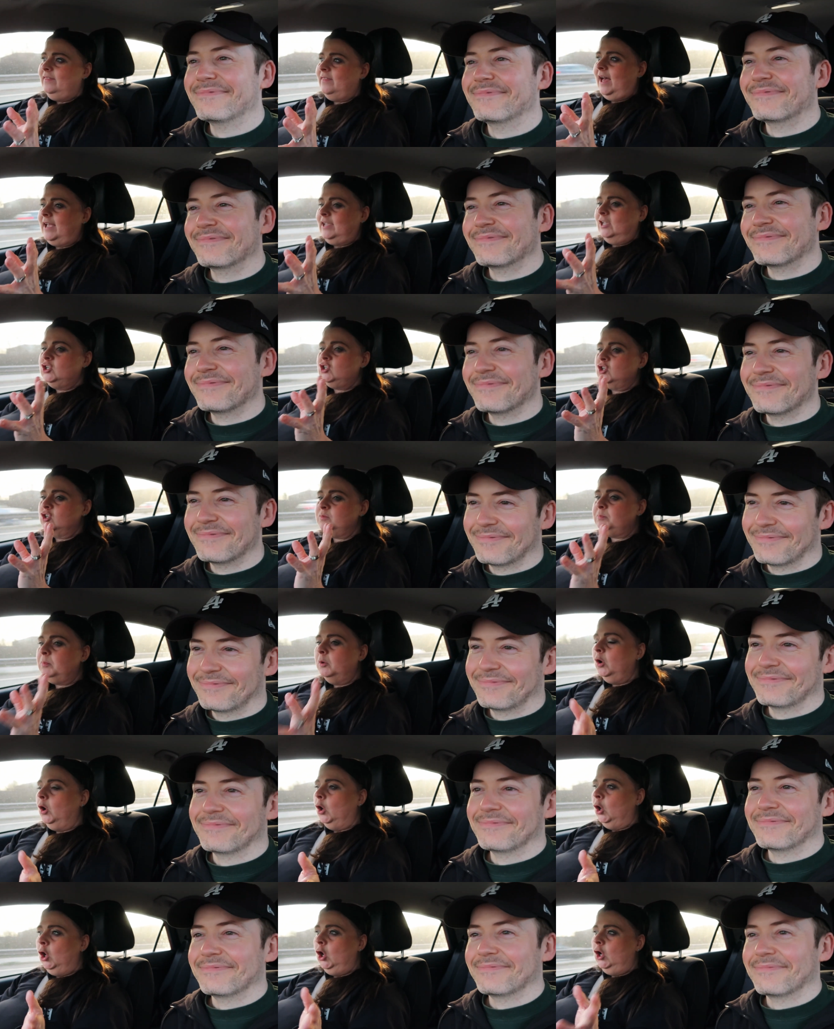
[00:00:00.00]
Speaker 1: that you just
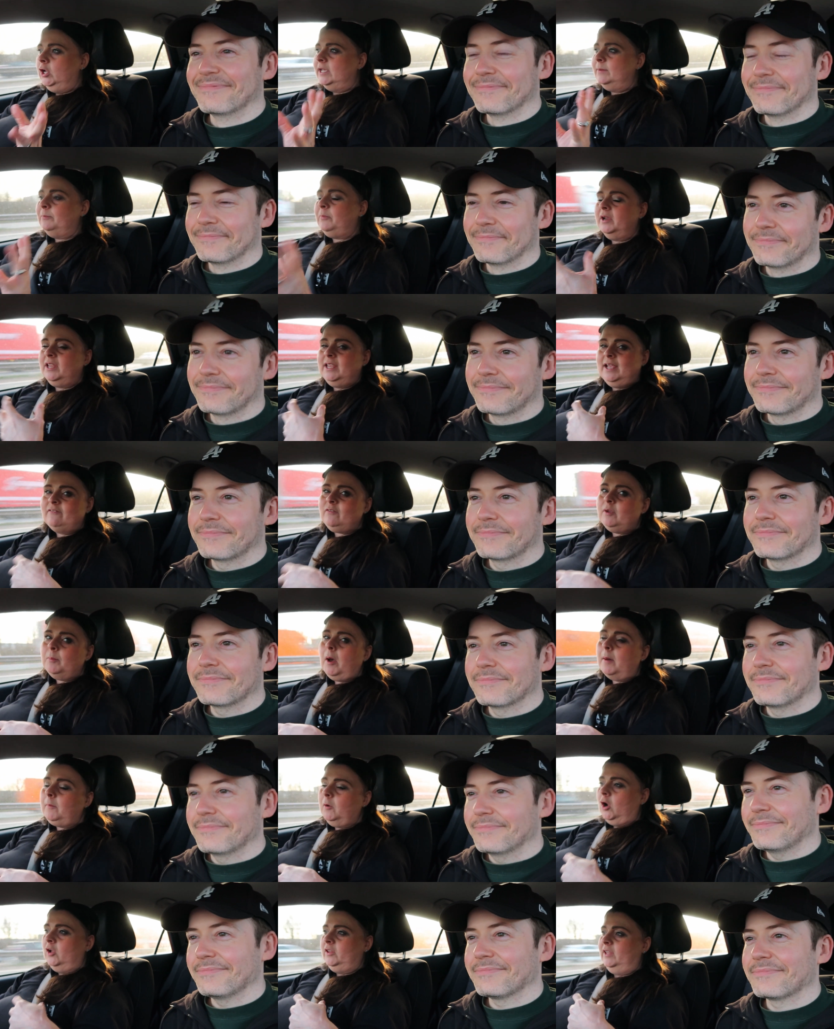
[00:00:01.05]
put. you, bring, you have your
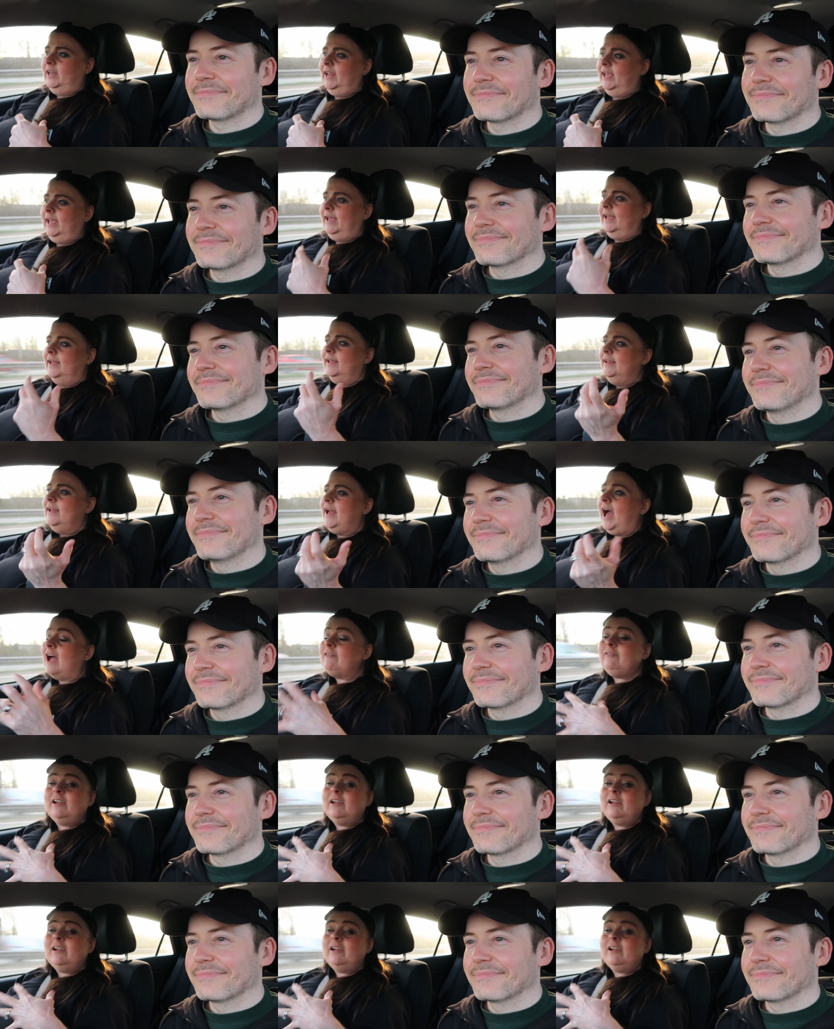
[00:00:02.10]
popcorn in it.